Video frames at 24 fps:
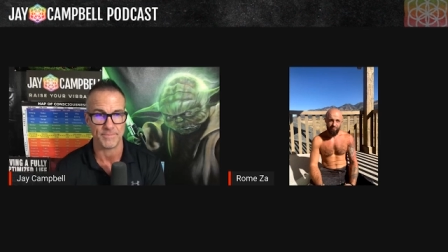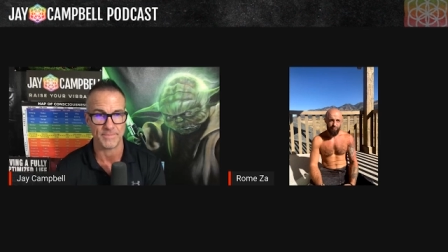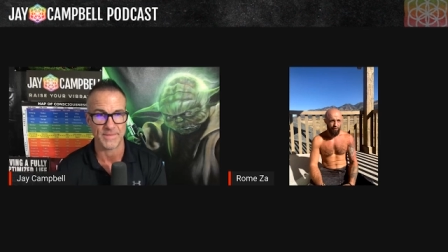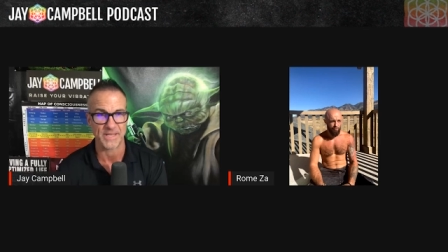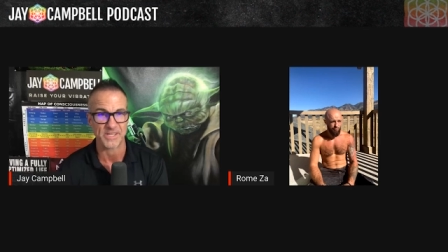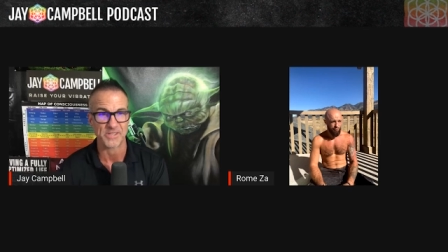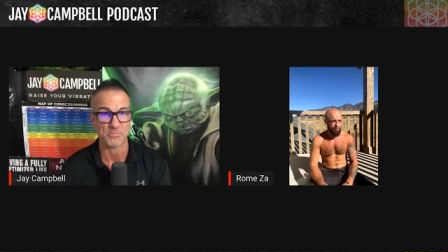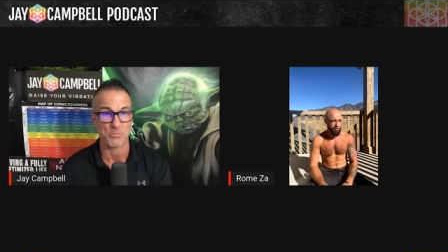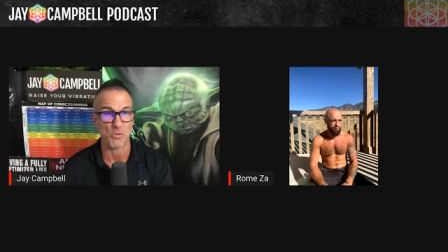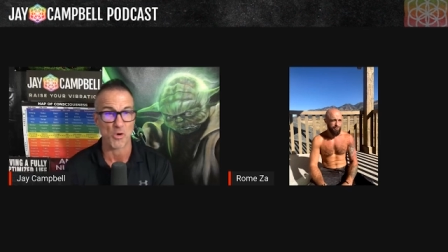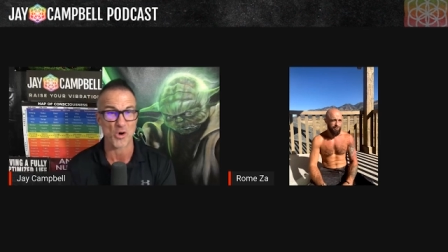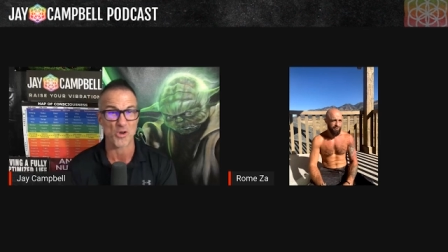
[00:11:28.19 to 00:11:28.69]

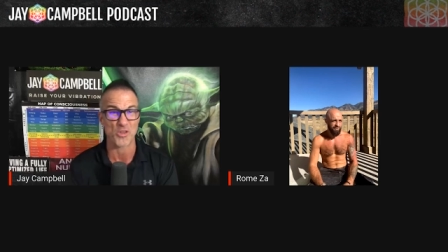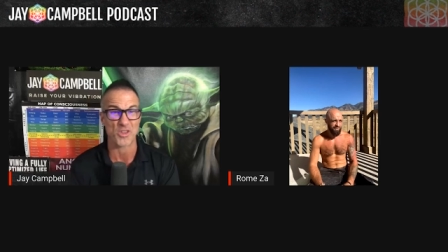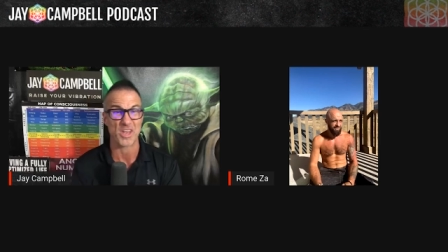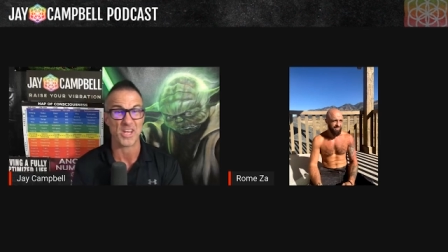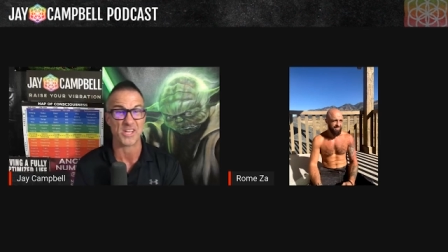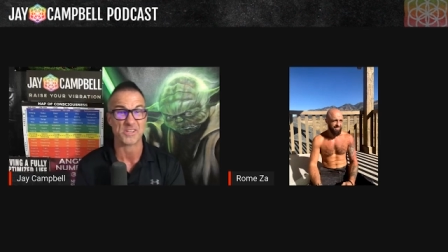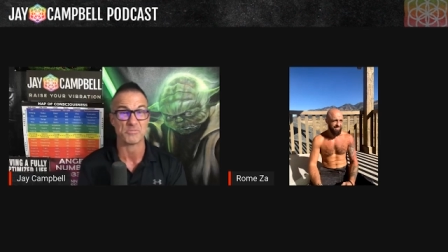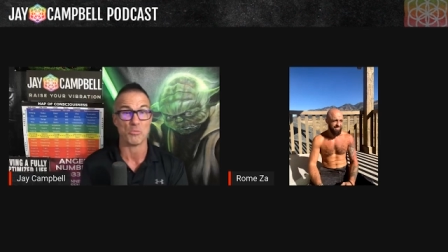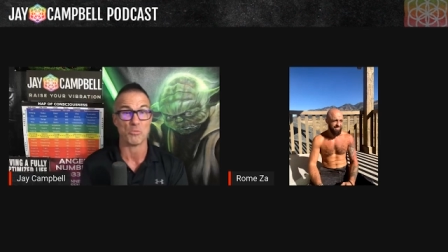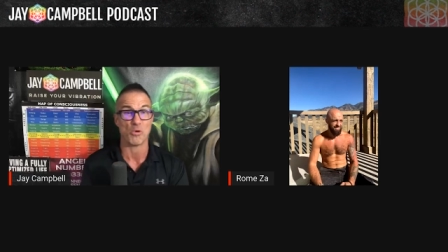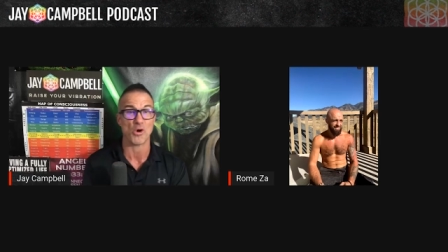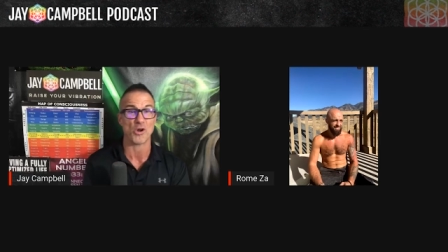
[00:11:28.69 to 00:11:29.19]
it's sure. more
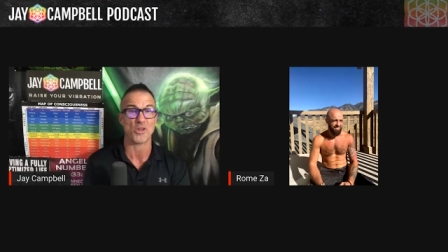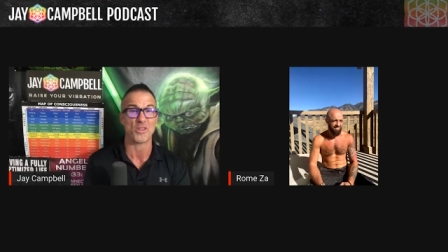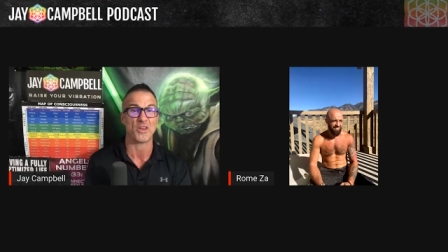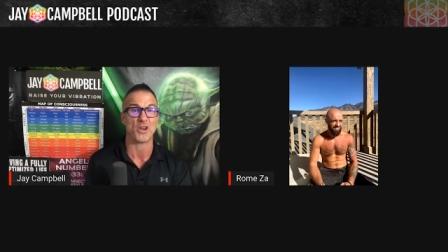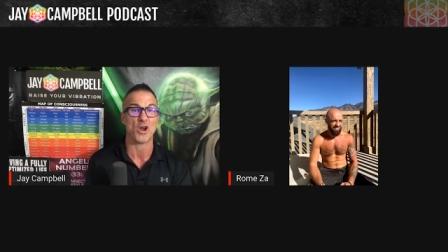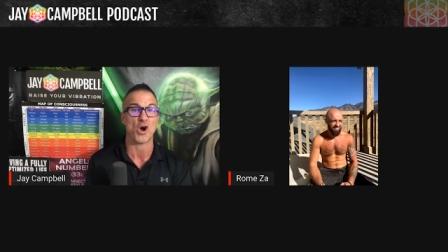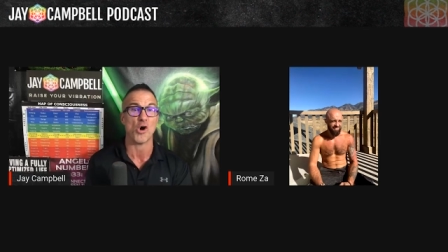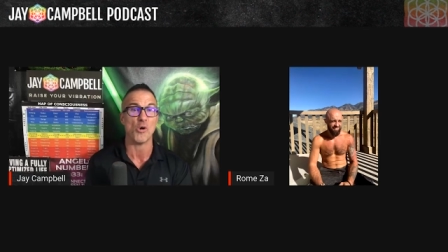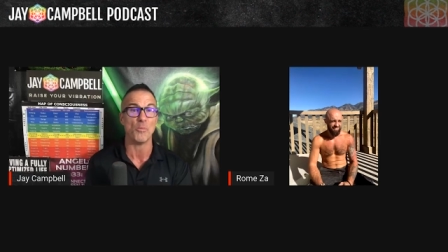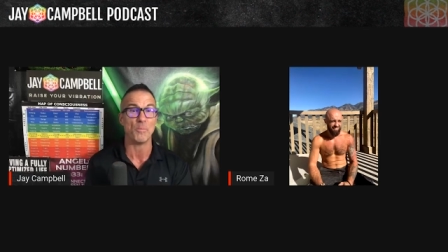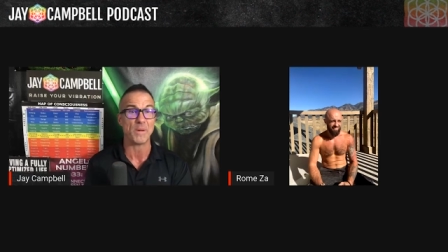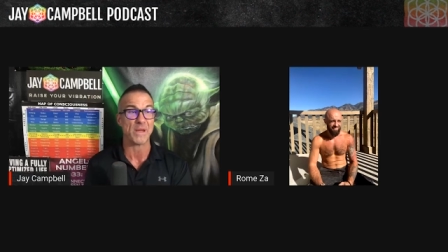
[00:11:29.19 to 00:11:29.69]
it's more than
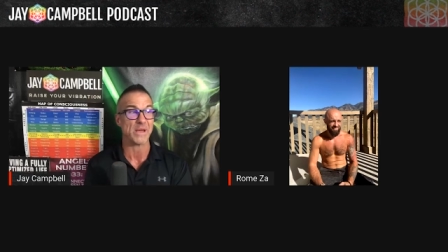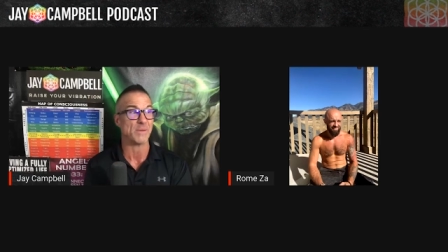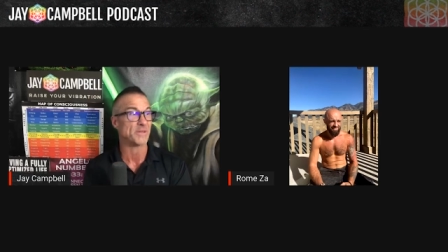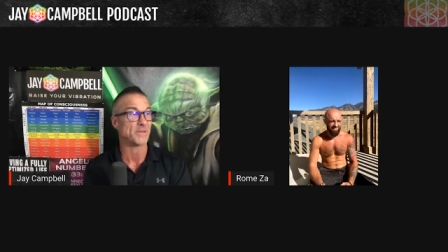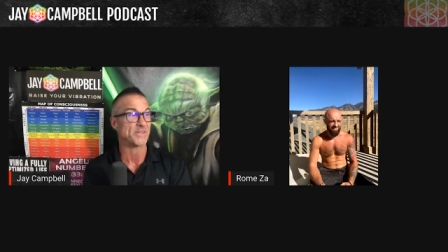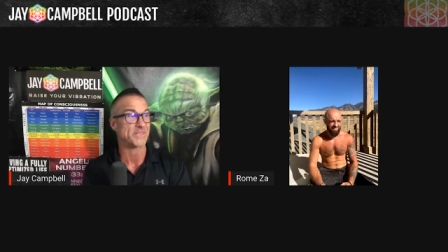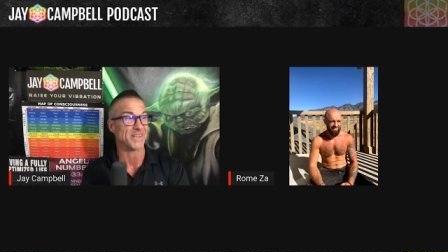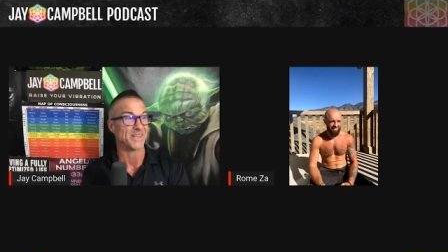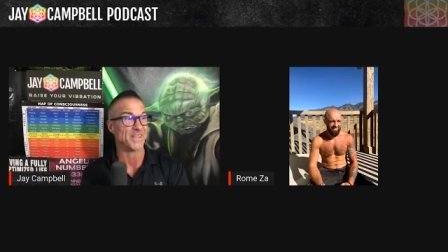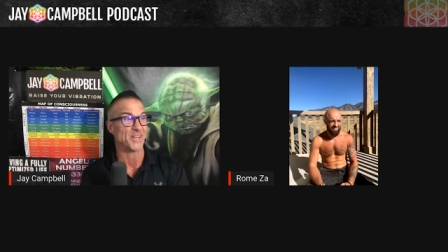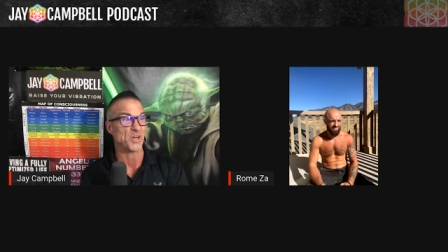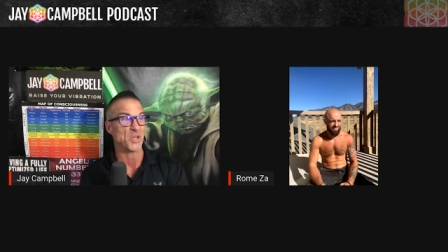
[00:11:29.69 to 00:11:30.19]
opium
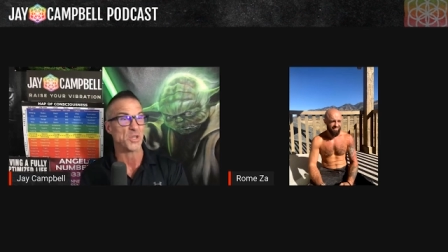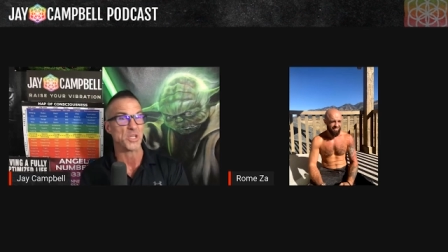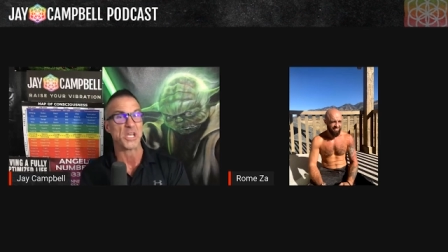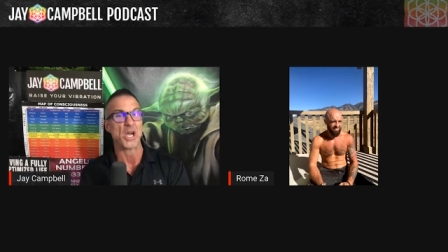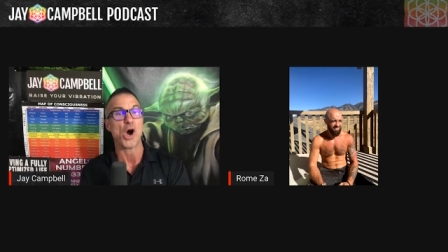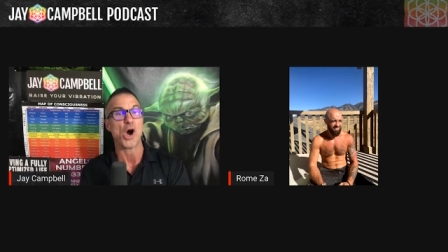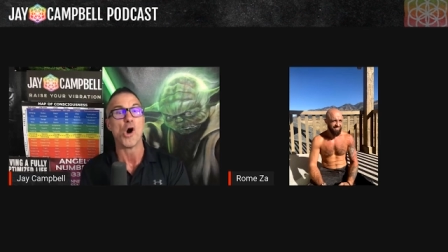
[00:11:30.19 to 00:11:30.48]
it's literally